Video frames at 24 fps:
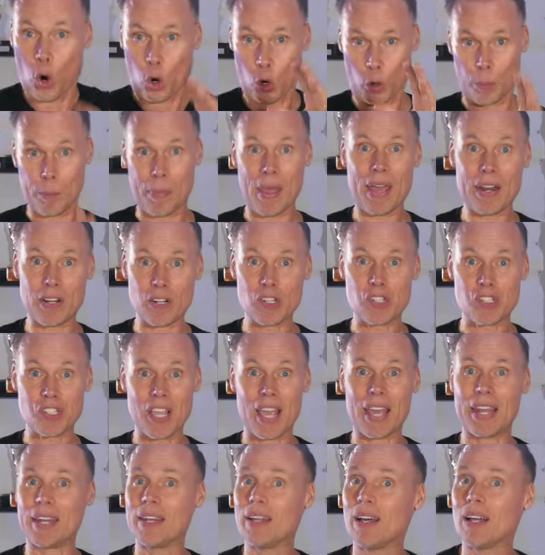or better
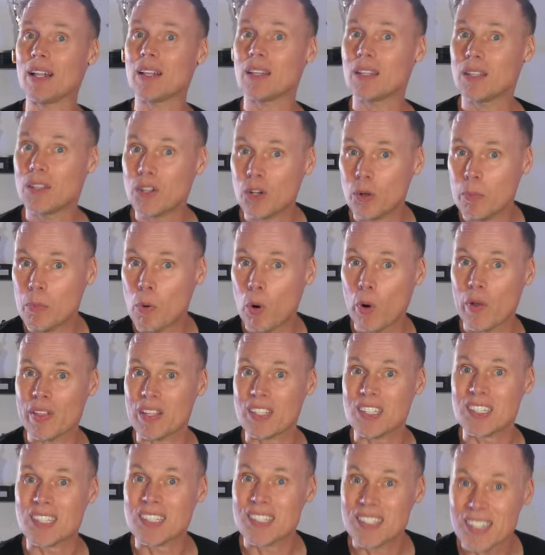said, a little more than